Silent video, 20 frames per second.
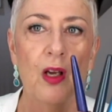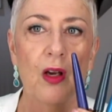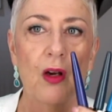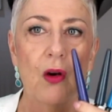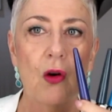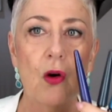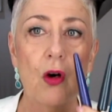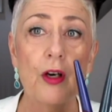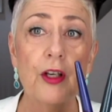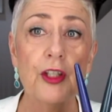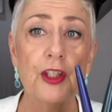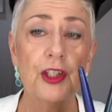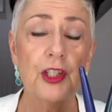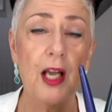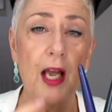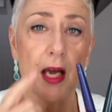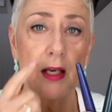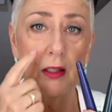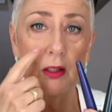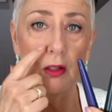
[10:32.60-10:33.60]
or a
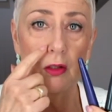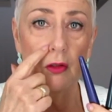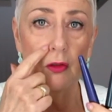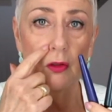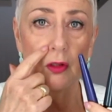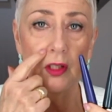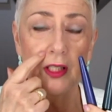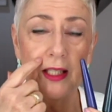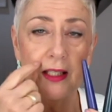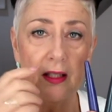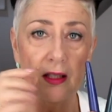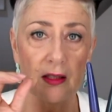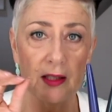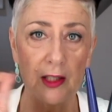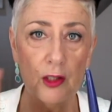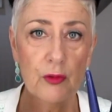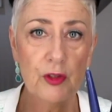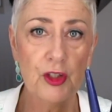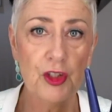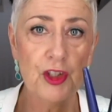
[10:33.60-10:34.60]
shadow, like a
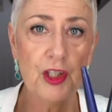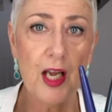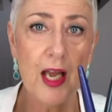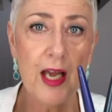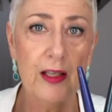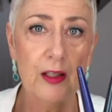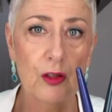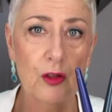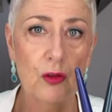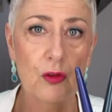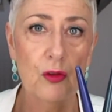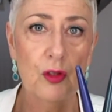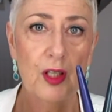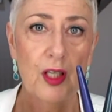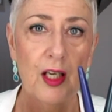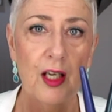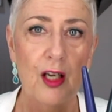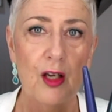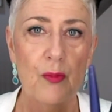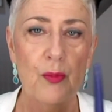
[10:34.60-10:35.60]
liquid shadow.
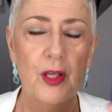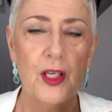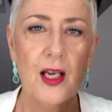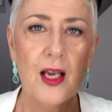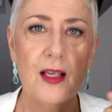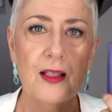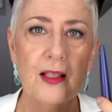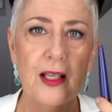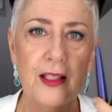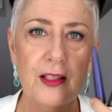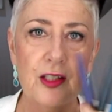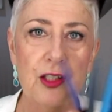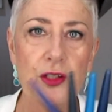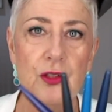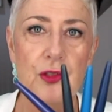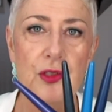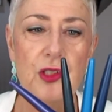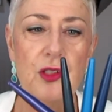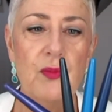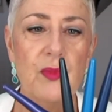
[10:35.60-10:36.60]
But I like to
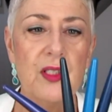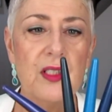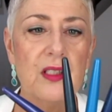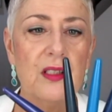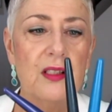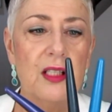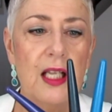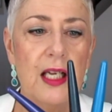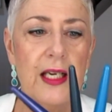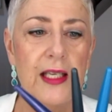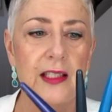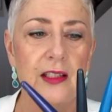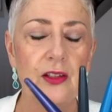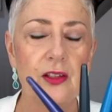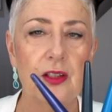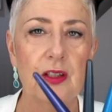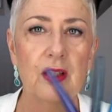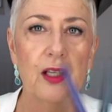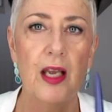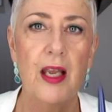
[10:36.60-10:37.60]
use them as a
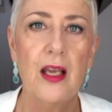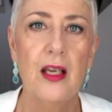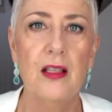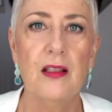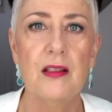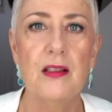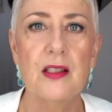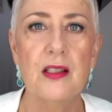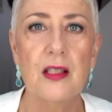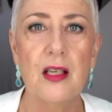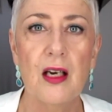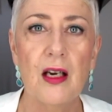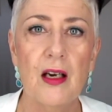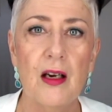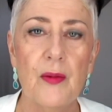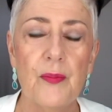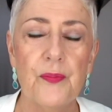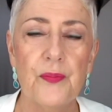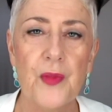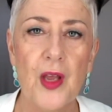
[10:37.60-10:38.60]
liner, and
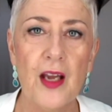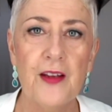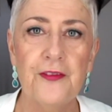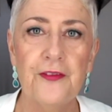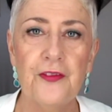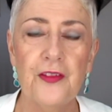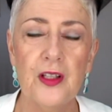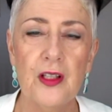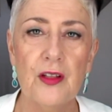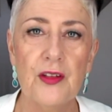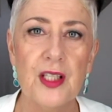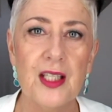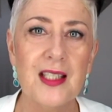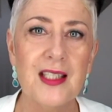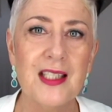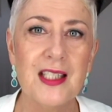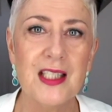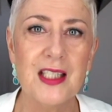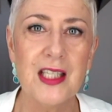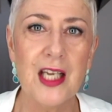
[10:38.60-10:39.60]
I feel they
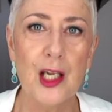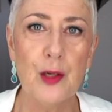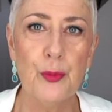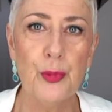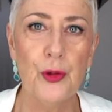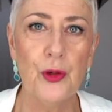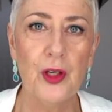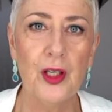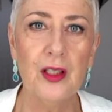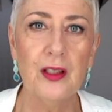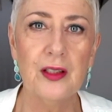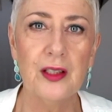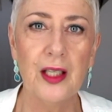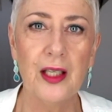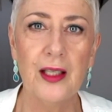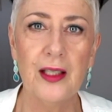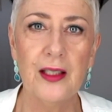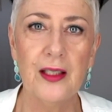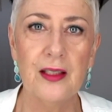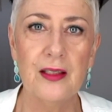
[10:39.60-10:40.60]
stay put
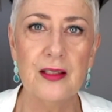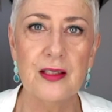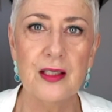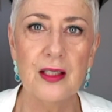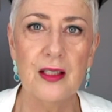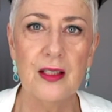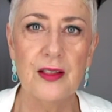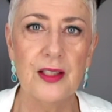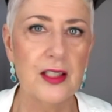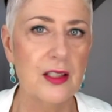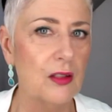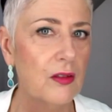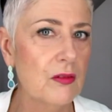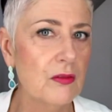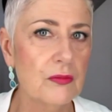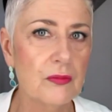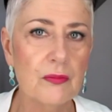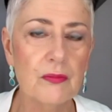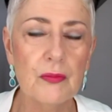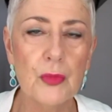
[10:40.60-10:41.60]
and they don't
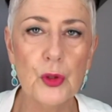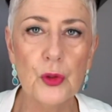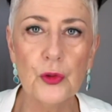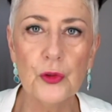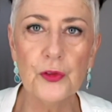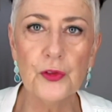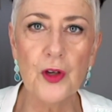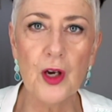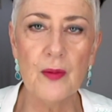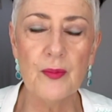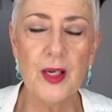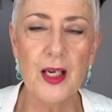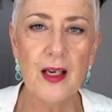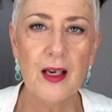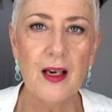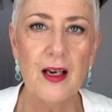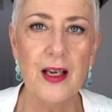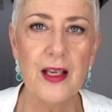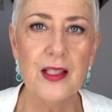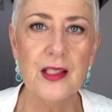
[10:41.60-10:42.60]
move on my
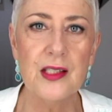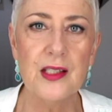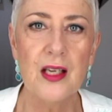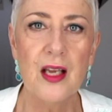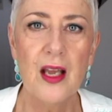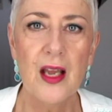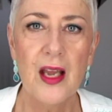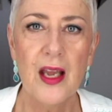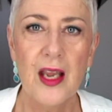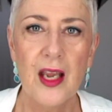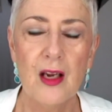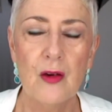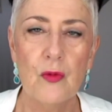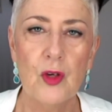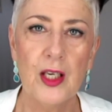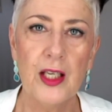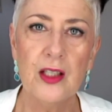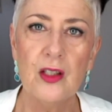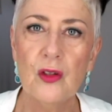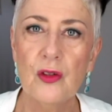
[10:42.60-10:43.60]
eyes. And
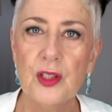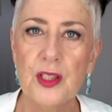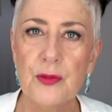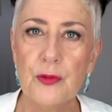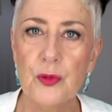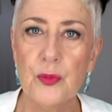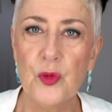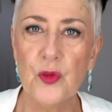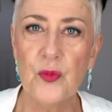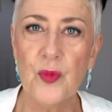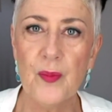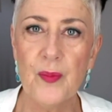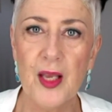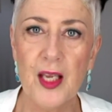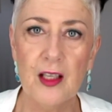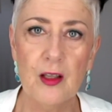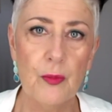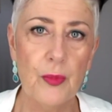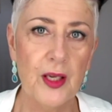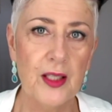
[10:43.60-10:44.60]
when I go to remove my
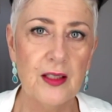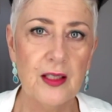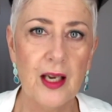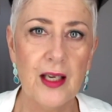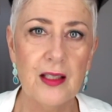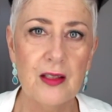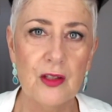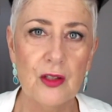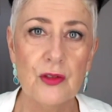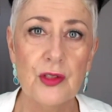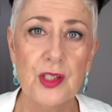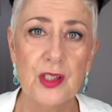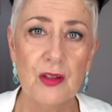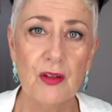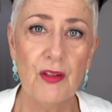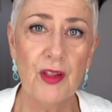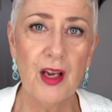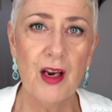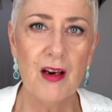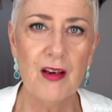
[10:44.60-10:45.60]
makeup at night, they're
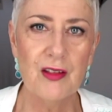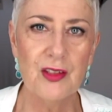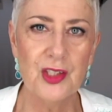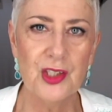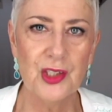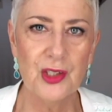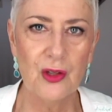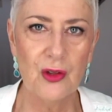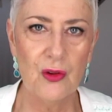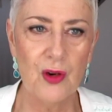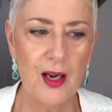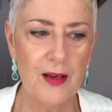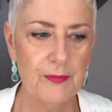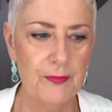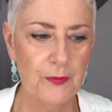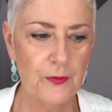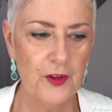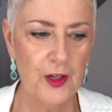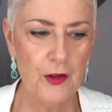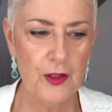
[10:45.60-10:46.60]
still there. So
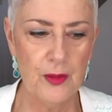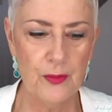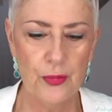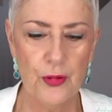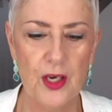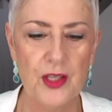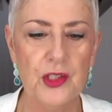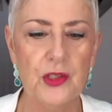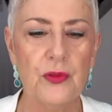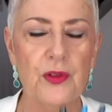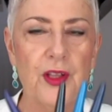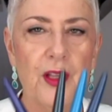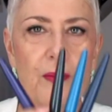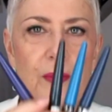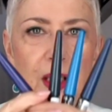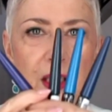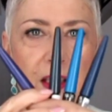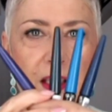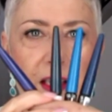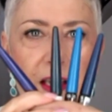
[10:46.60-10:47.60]
I'm very impressed with them,
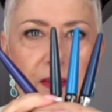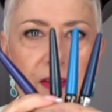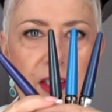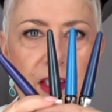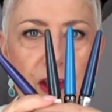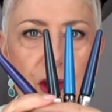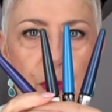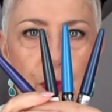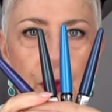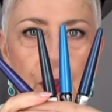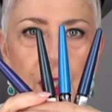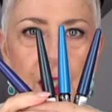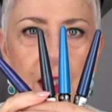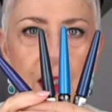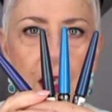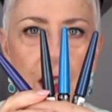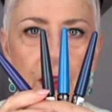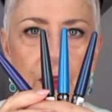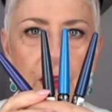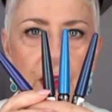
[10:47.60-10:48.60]
and they have such pretty
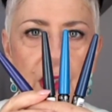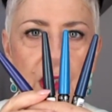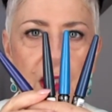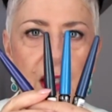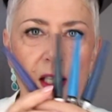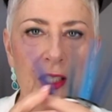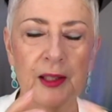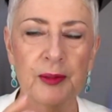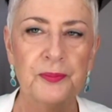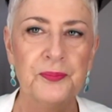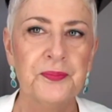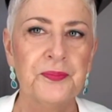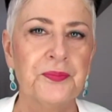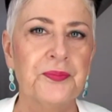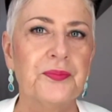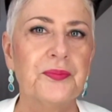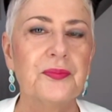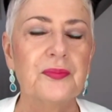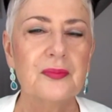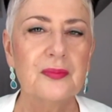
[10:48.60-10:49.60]
colors.
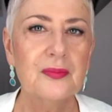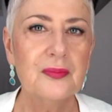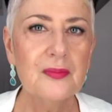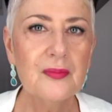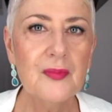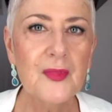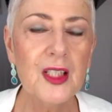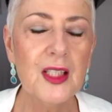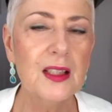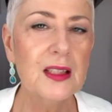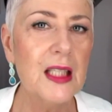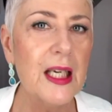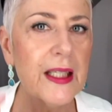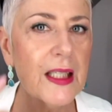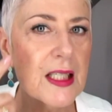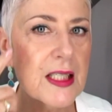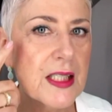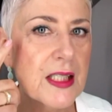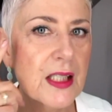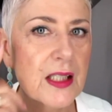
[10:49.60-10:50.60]
And like
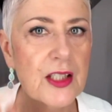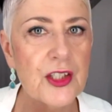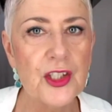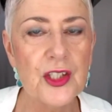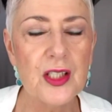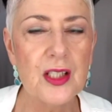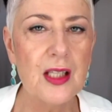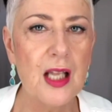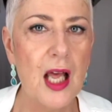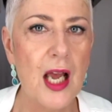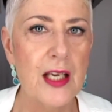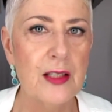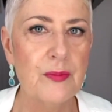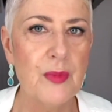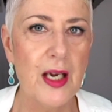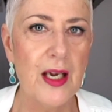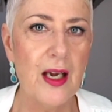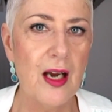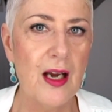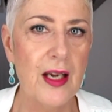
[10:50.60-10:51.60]
I said, I just line
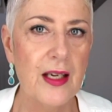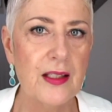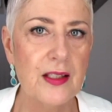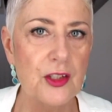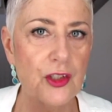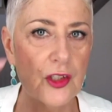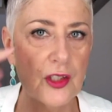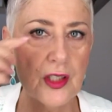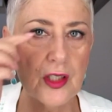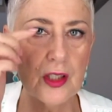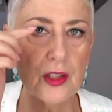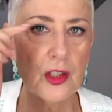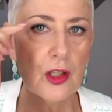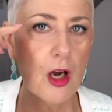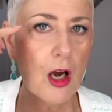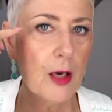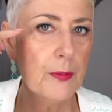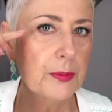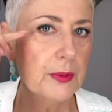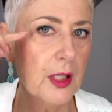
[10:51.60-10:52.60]
my eyes, just the
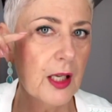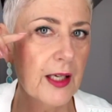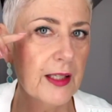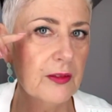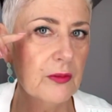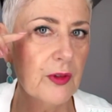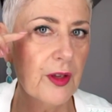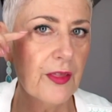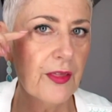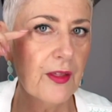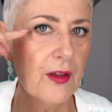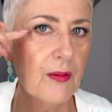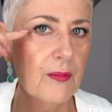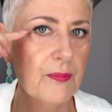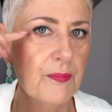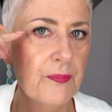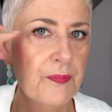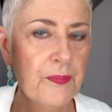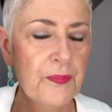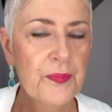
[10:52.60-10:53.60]
top line with them.
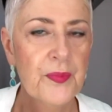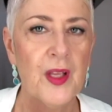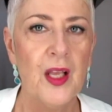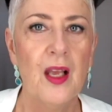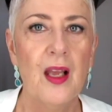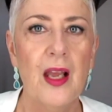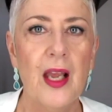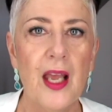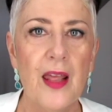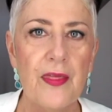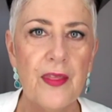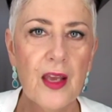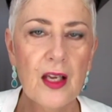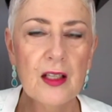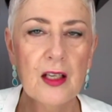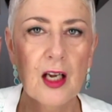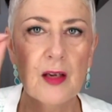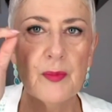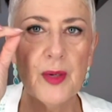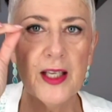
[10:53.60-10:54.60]
And then
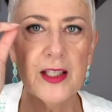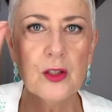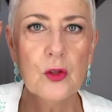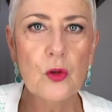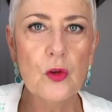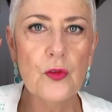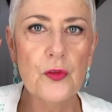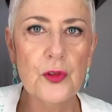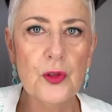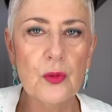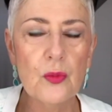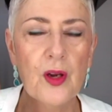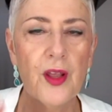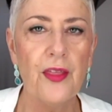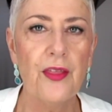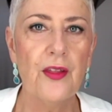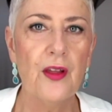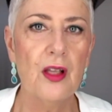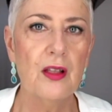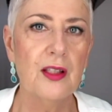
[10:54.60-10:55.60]
I might go over
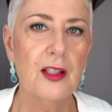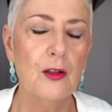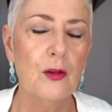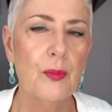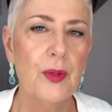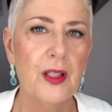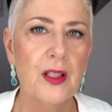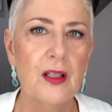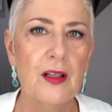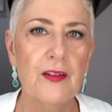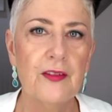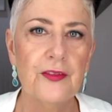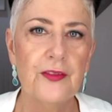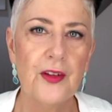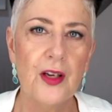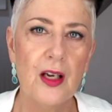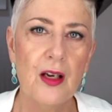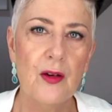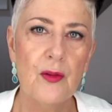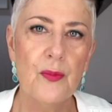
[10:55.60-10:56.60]
with a little bit of
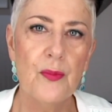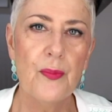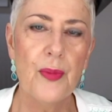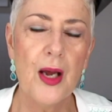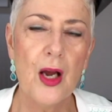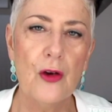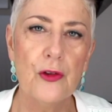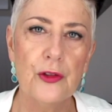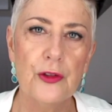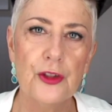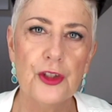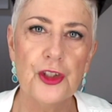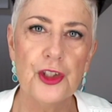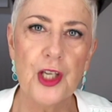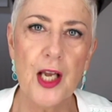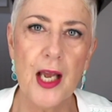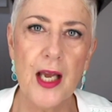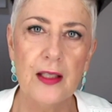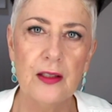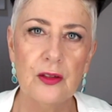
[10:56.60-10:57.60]
powdered
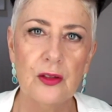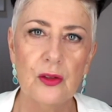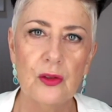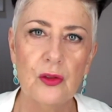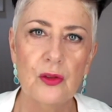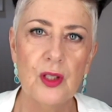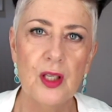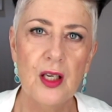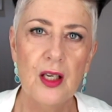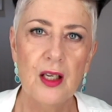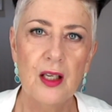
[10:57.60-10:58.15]
shadow